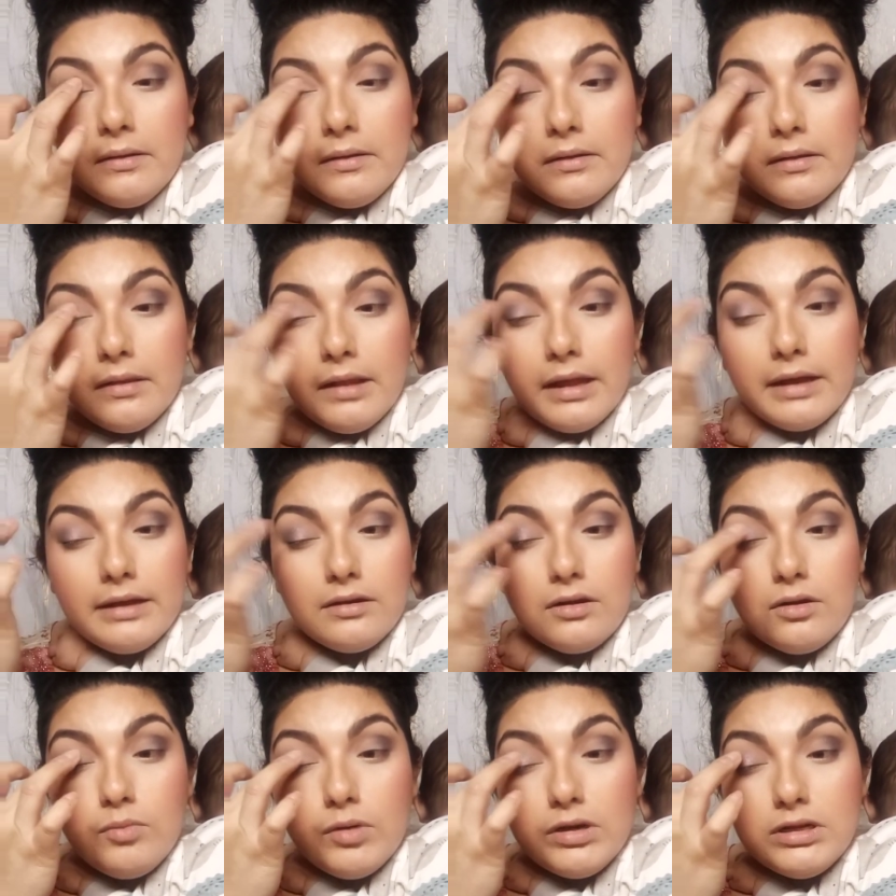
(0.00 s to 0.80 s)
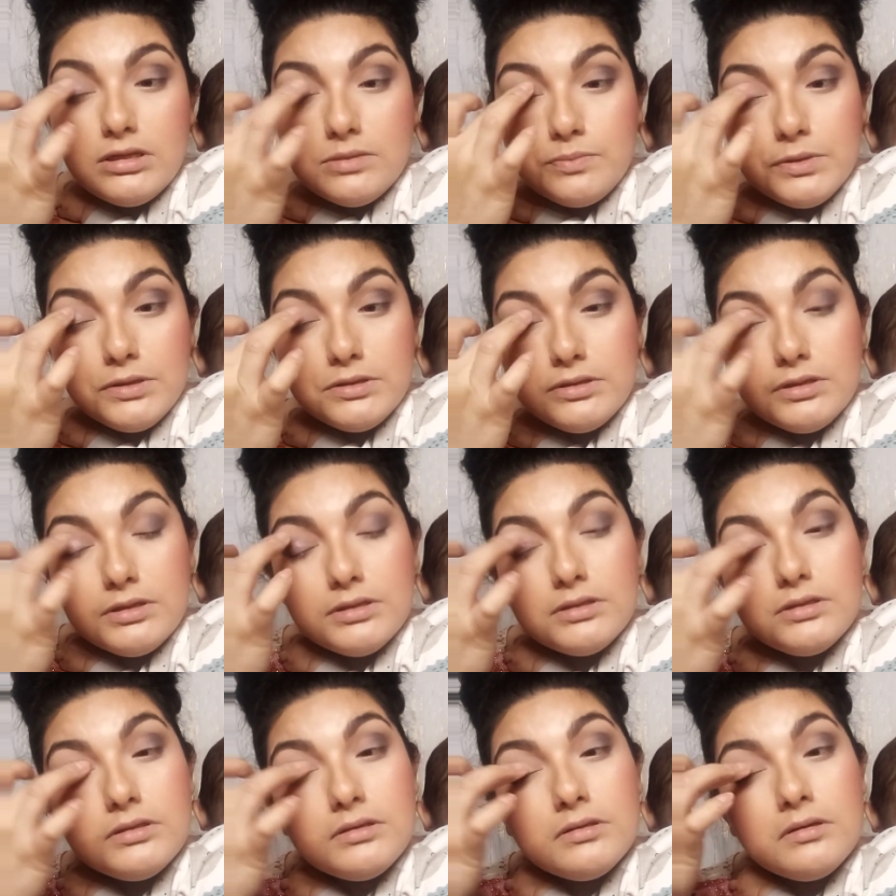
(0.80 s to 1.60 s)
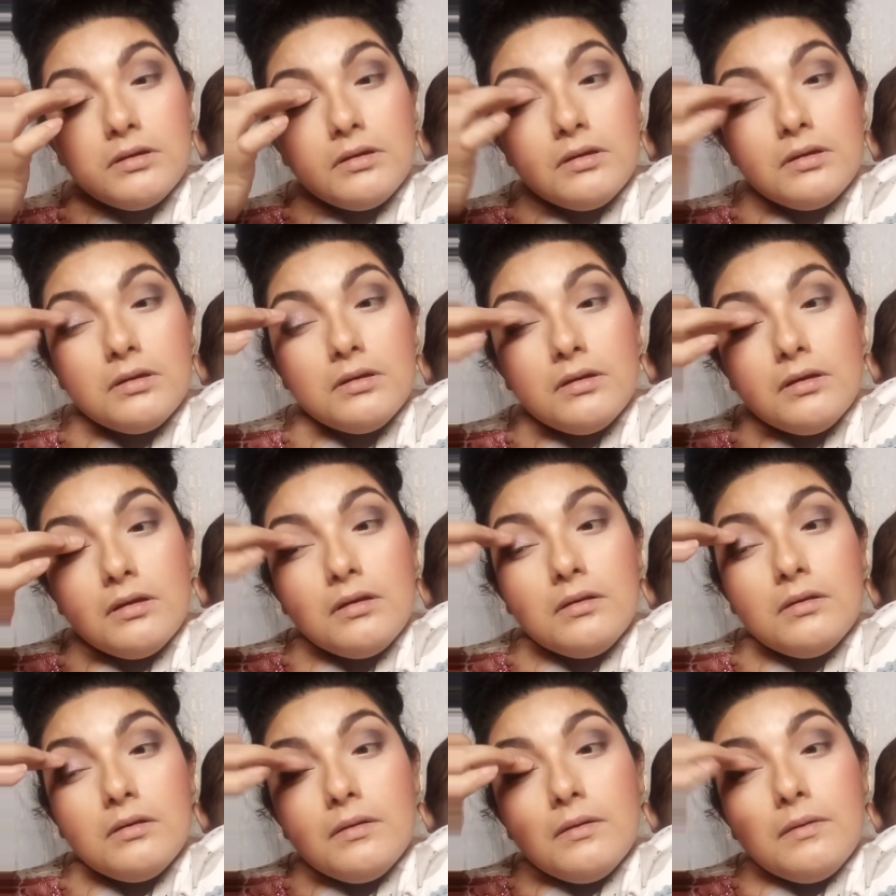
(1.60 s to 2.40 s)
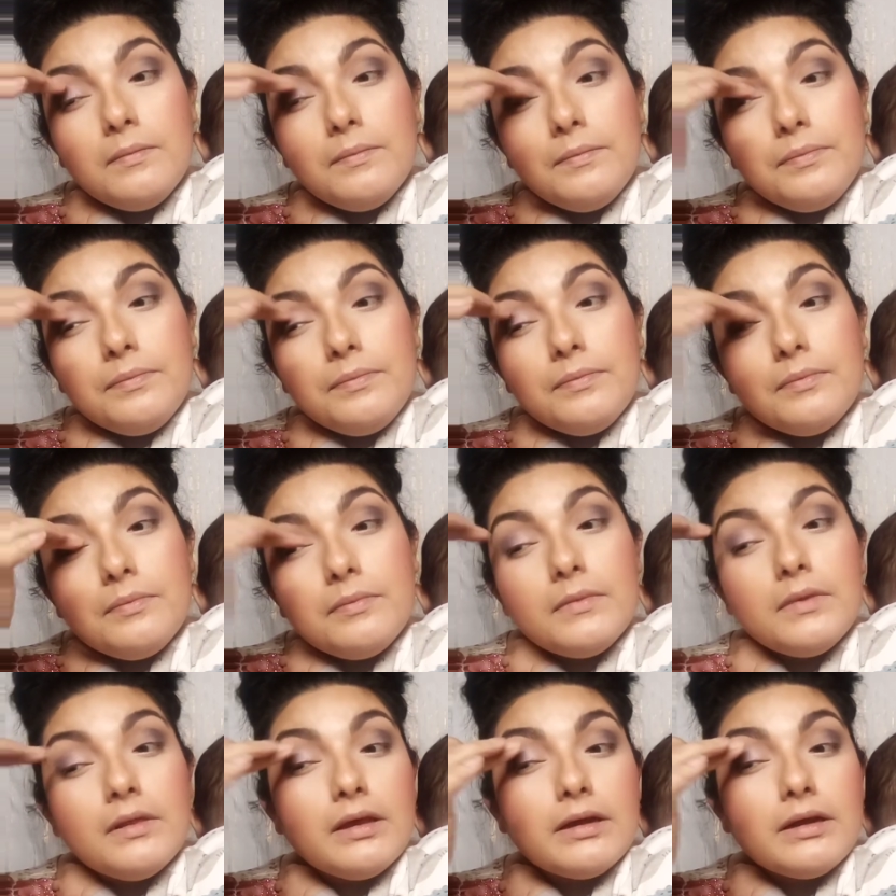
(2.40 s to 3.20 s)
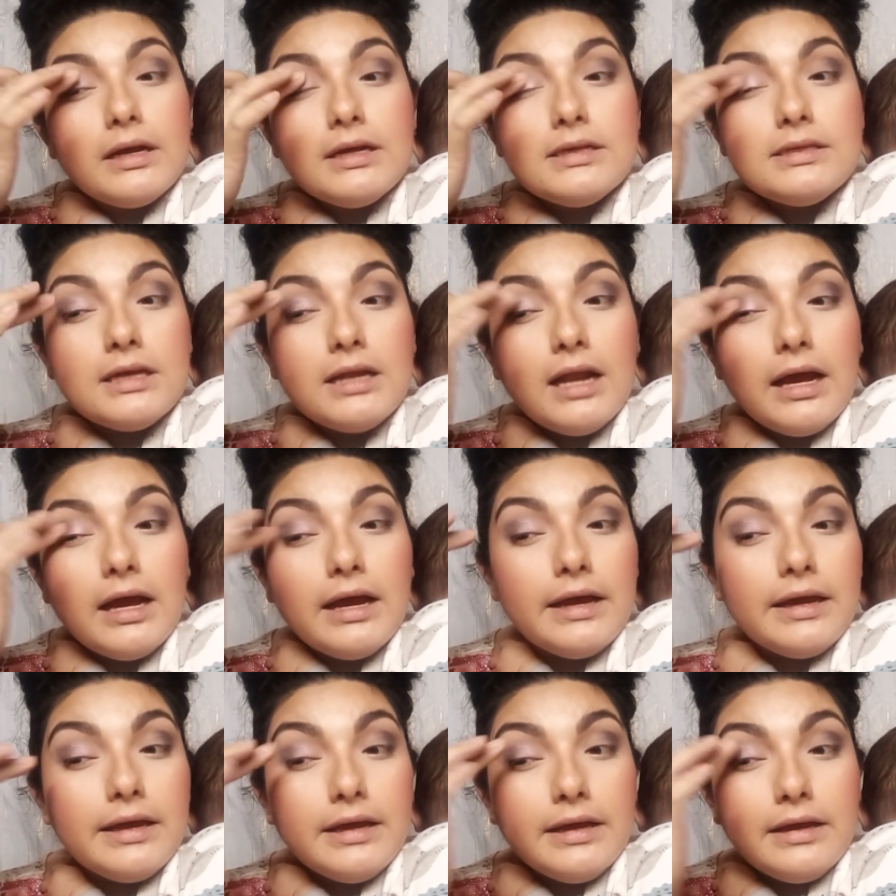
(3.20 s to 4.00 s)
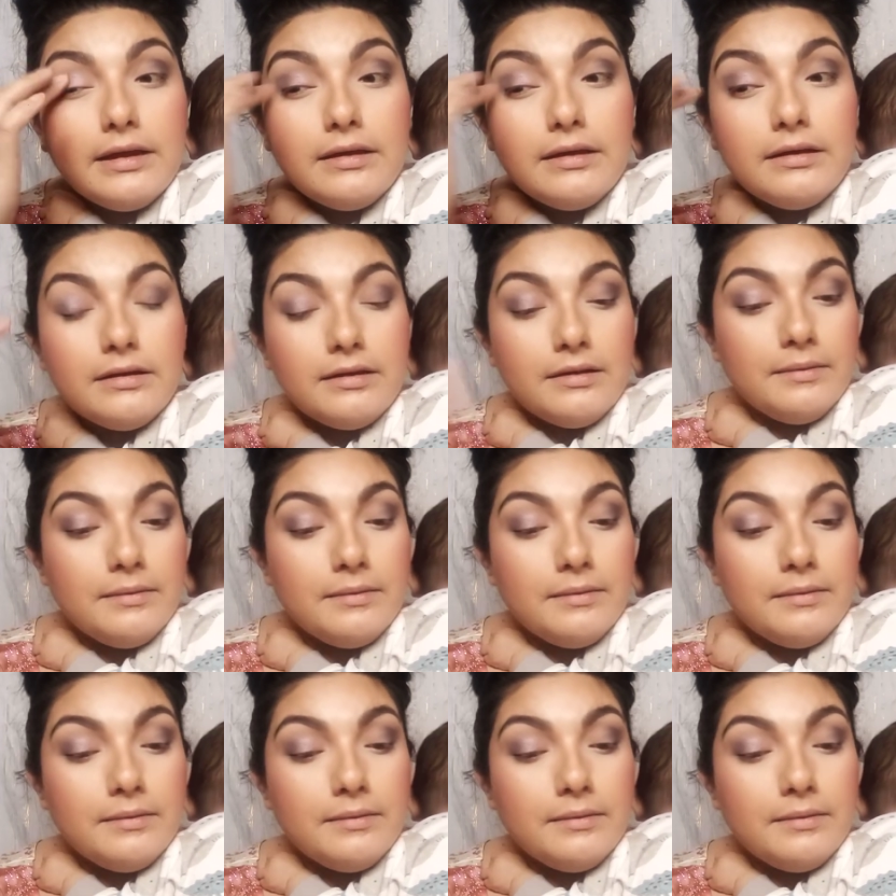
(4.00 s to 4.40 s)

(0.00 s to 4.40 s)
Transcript: Like nobody's business. And like I said, I